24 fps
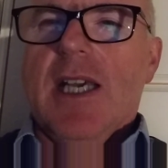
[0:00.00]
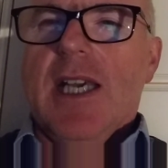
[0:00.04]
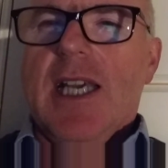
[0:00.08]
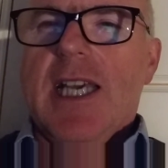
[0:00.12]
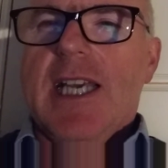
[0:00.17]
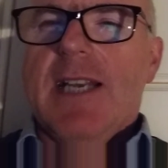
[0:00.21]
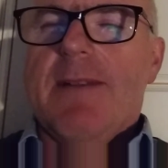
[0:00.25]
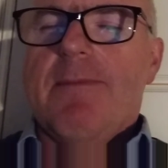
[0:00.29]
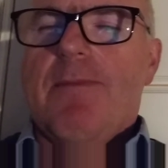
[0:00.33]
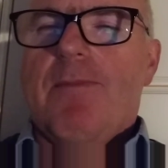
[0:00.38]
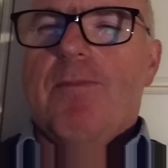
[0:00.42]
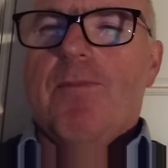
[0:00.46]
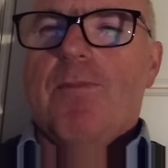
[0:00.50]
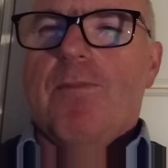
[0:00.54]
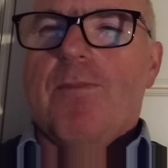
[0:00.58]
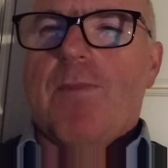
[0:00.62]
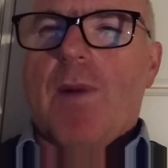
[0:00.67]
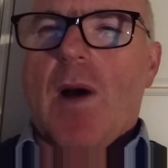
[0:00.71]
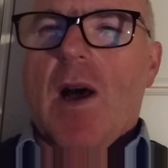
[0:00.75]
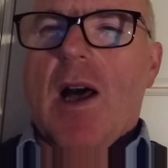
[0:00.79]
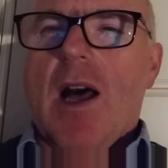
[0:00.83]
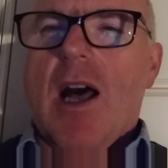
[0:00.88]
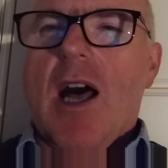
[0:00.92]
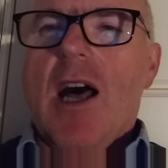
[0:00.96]
It
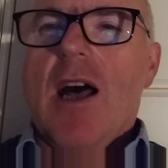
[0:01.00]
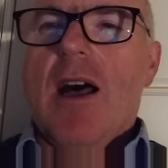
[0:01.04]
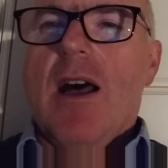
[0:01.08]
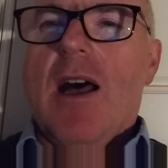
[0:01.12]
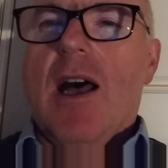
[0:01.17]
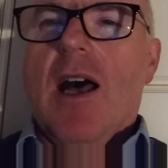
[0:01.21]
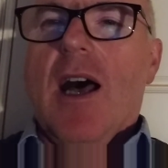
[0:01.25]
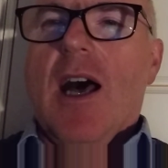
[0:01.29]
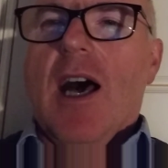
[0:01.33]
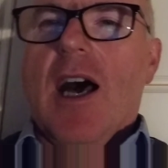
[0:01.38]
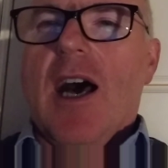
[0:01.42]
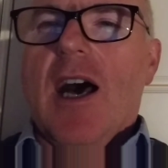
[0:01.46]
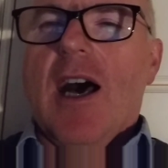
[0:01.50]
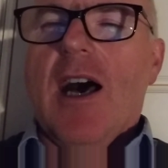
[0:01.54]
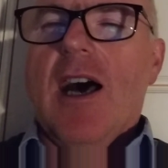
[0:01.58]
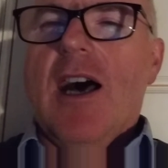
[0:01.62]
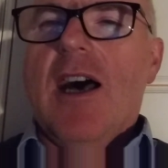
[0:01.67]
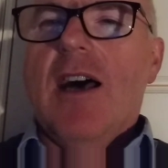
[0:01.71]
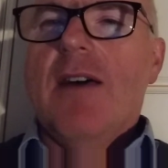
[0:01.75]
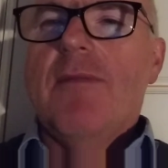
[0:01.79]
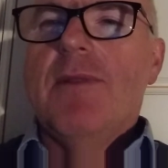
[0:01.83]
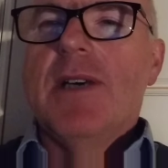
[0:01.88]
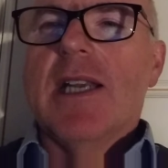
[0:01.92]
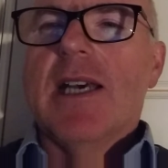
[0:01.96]
ha-
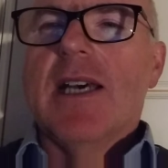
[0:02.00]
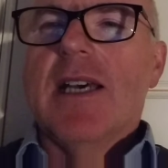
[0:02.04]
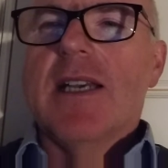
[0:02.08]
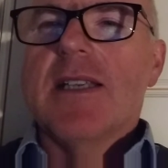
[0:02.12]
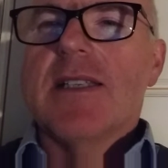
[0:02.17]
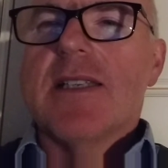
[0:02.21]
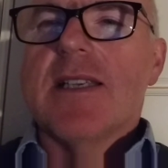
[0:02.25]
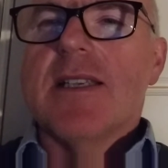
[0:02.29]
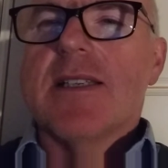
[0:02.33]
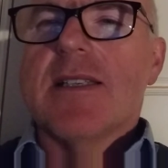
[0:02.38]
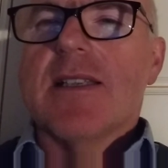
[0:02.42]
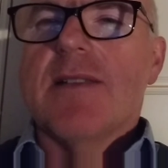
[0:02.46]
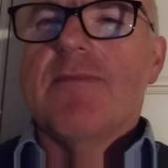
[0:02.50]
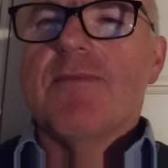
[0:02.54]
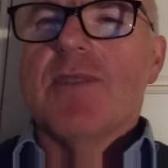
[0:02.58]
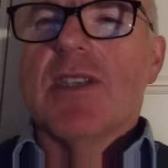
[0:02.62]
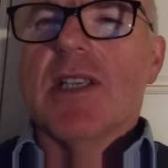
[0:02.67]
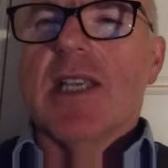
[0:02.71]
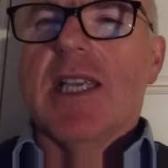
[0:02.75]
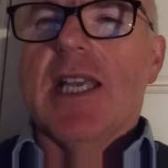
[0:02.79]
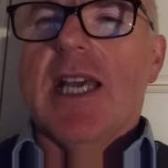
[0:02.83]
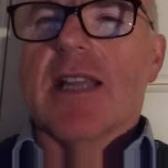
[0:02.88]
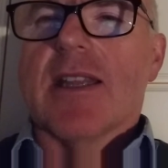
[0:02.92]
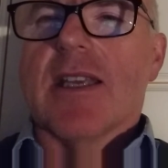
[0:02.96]
harmonizes them
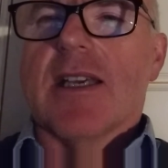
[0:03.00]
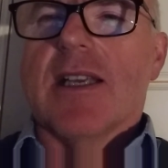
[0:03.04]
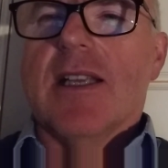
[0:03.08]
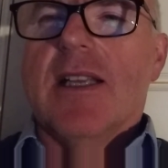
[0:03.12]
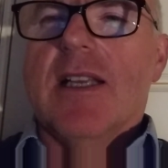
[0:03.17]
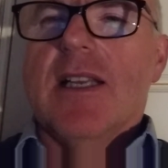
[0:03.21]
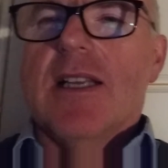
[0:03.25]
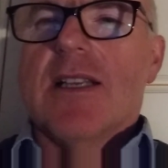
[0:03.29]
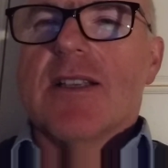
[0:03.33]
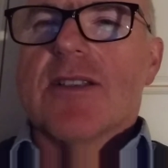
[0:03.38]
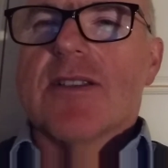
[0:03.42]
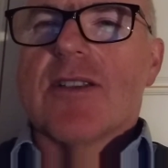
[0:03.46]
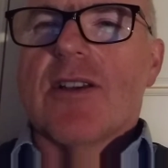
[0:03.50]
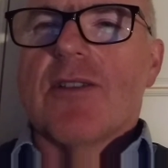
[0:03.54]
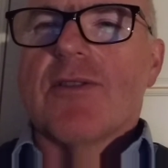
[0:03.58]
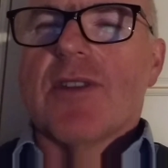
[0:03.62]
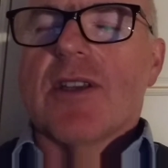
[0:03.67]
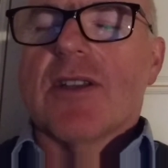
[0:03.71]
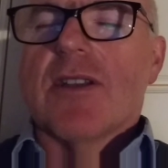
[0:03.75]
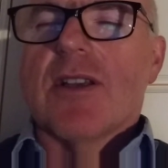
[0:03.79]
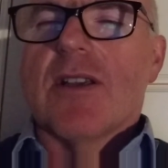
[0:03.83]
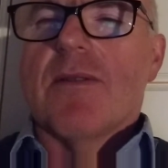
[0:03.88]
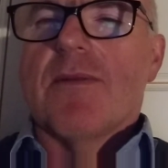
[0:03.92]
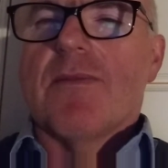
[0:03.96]
together so
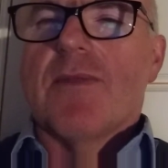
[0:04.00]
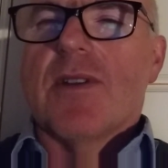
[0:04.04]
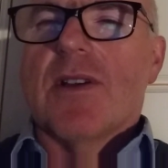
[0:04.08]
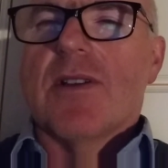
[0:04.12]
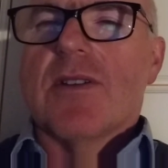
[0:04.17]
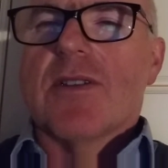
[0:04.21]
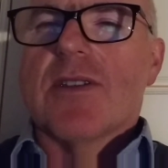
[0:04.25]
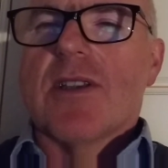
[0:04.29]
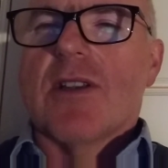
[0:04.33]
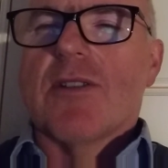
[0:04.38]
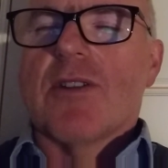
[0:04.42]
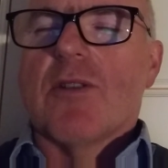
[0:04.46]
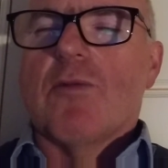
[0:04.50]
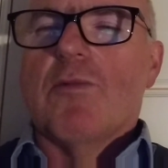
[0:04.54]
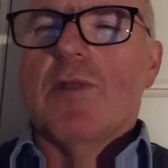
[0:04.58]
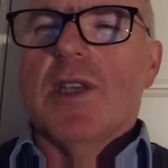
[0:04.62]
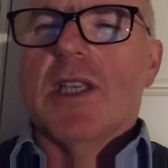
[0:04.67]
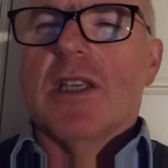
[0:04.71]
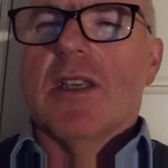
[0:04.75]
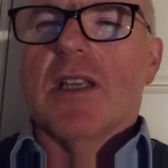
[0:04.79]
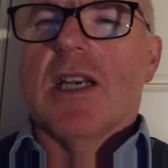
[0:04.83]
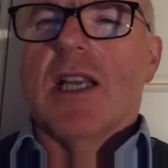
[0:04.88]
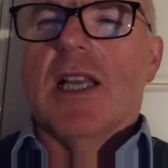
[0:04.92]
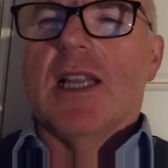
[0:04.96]
that, the, the, so that we
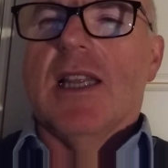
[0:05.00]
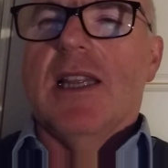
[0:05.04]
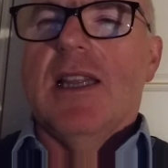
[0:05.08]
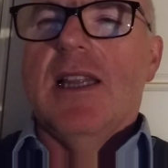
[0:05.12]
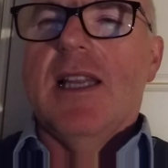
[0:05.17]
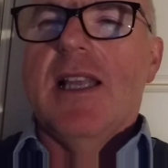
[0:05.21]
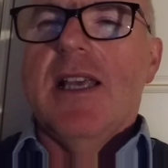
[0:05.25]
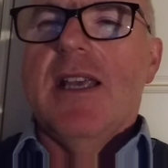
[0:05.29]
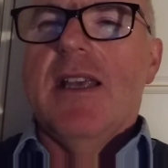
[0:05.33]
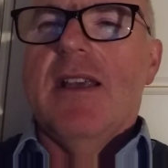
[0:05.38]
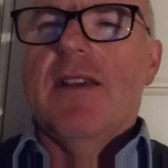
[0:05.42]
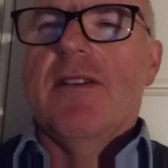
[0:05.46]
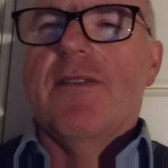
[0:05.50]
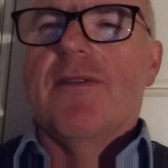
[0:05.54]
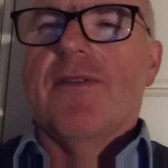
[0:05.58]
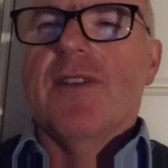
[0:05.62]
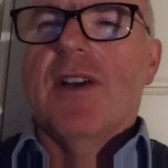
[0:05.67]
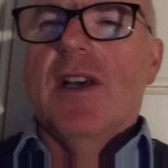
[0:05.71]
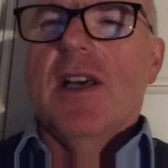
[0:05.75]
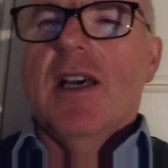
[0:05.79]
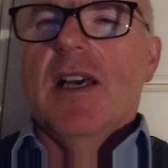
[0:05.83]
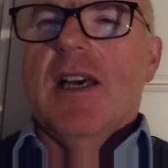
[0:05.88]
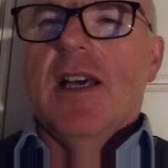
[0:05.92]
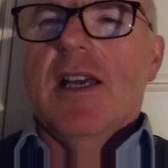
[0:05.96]
can live
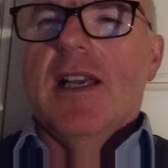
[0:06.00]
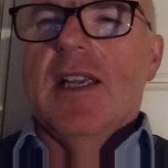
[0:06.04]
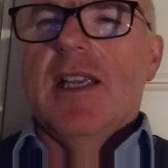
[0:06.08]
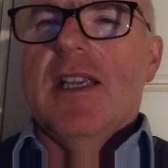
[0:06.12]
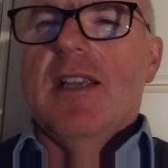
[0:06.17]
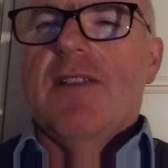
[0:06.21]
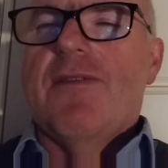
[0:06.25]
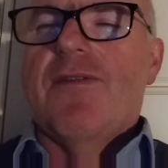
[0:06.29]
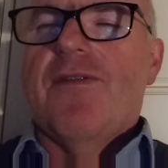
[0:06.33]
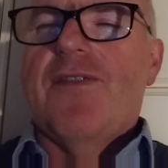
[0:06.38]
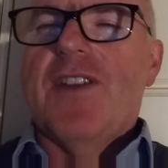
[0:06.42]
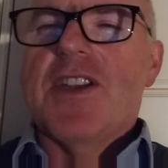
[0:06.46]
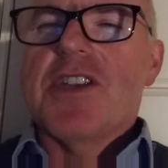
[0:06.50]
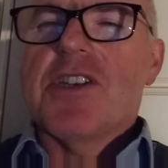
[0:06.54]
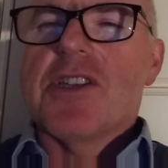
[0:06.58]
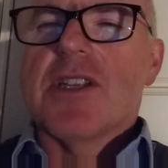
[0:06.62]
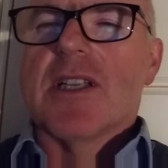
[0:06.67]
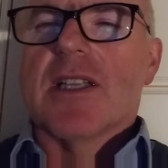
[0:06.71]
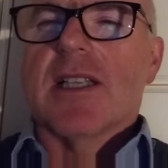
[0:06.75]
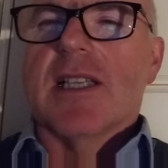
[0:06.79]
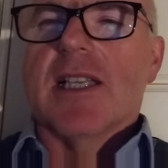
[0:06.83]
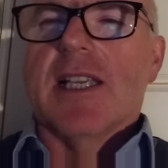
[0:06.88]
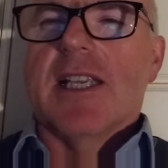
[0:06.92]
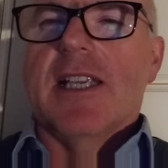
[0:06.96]

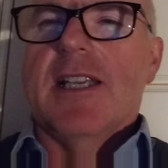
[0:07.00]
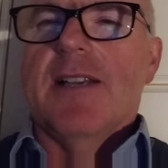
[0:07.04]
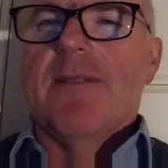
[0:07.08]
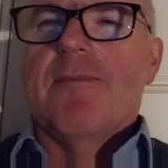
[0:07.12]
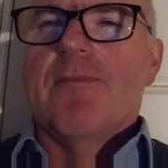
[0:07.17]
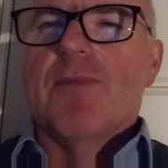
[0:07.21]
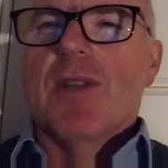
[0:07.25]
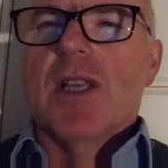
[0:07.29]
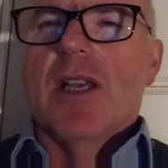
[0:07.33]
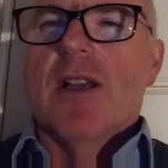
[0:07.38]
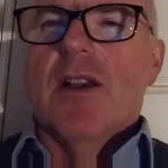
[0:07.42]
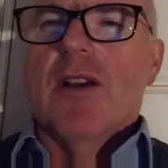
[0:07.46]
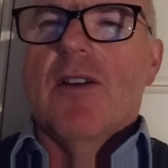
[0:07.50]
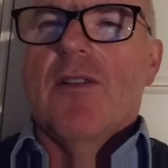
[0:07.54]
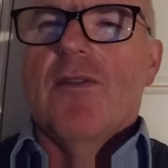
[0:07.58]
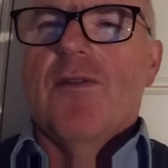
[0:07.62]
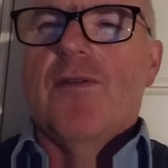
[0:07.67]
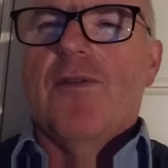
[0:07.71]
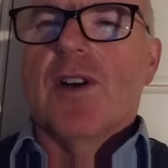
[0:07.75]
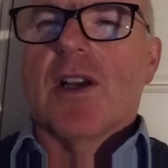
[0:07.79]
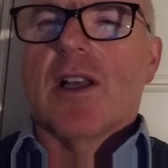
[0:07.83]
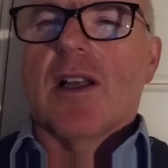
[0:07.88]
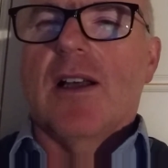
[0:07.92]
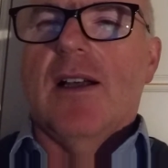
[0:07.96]
efficiently
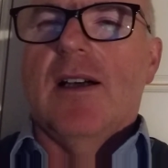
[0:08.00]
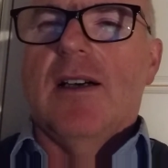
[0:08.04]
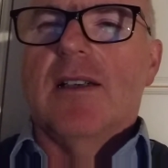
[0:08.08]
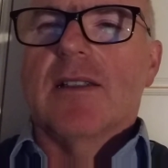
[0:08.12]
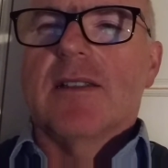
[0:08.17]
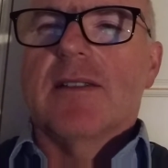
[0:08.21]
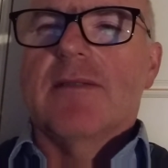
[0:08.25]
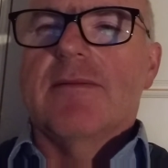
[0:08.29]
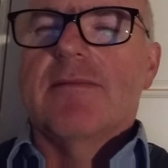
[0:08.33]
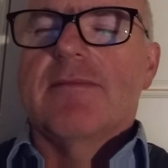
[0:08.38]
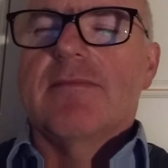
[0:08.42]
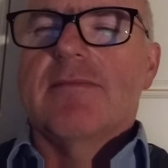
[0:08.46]
for God.